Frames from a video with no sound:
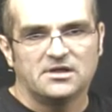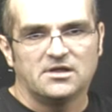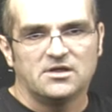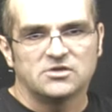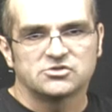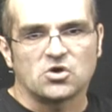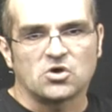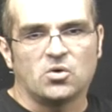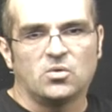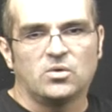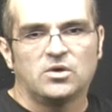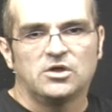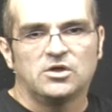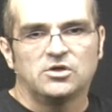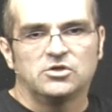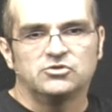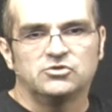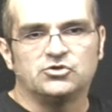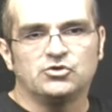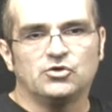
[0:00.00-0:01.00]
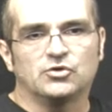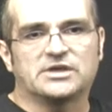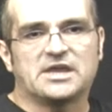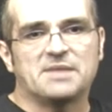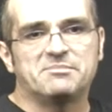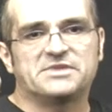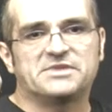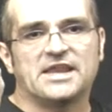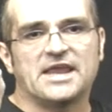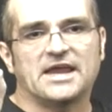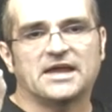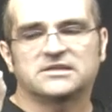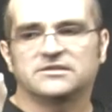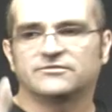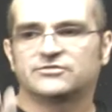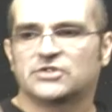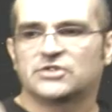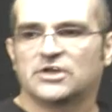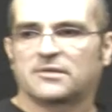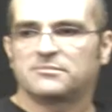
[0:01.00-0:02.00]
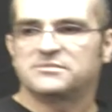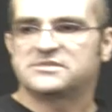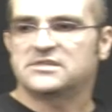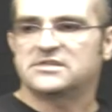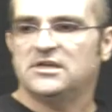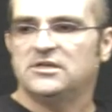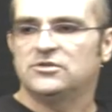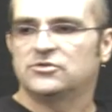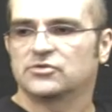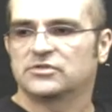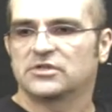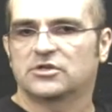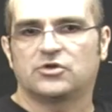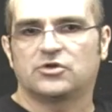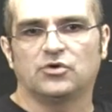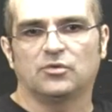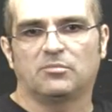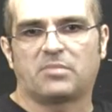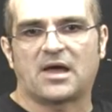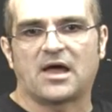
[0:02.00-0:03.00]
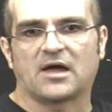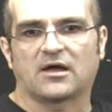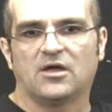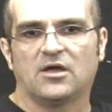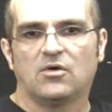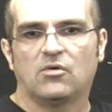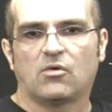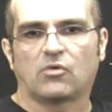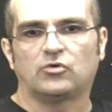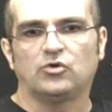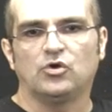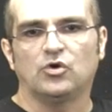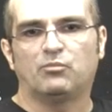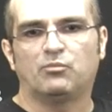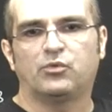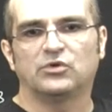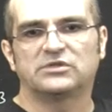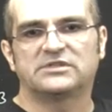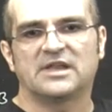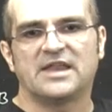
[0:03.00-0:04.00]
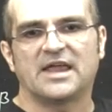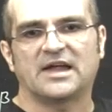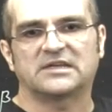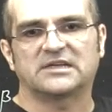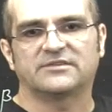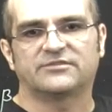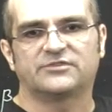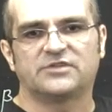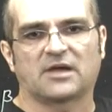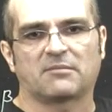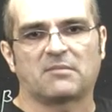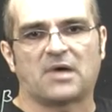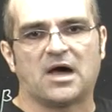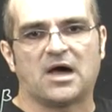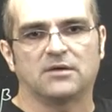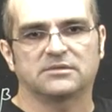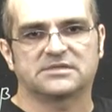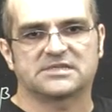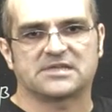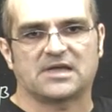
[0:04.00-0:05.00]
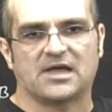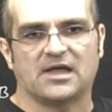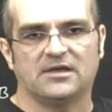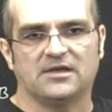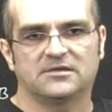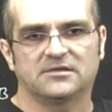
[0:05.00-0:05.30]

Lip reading: So do you keep the negative terms into the Q bar, or do you put the negative term outside?